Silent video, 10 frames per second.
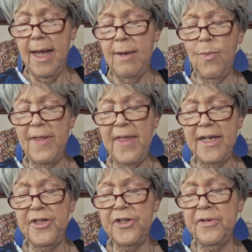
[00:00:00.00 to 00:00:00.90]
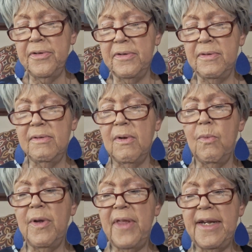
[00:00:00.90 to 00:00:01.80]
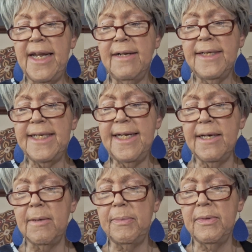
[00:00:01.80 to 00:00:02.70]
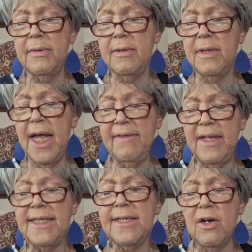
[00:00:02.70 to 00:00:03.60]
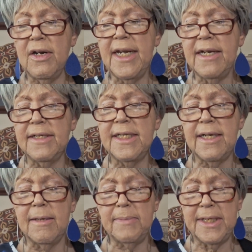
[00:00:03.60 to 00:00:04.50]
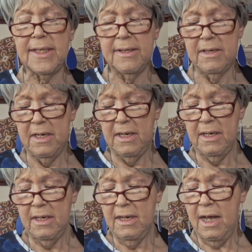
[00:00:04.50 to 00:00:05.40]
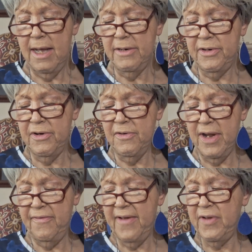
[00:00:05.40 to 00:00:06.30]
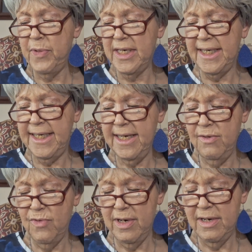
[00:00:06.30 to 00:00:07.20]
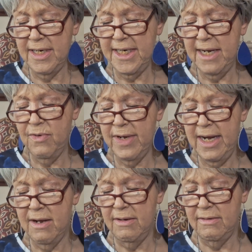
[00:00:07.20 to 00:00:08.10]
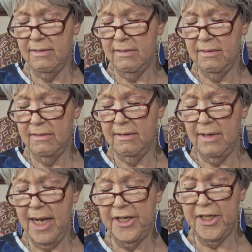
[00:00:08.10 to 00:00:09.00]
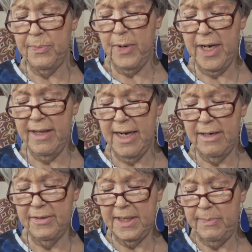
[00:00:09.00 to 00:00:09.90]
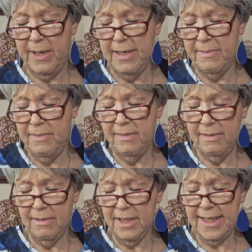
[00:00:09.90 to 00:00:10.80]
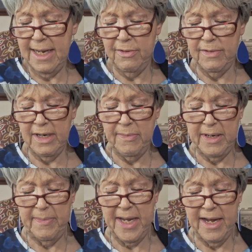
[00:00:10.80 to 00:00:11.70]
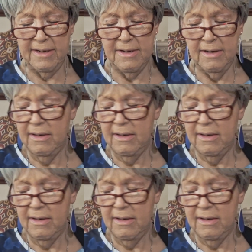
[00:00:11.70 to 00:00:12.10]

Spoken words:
And what they do with a nail tip, and these are nail tips. I don't know if everyone has seen one. I'll take one out and just pray that I don't spill them, because that would really be a pain.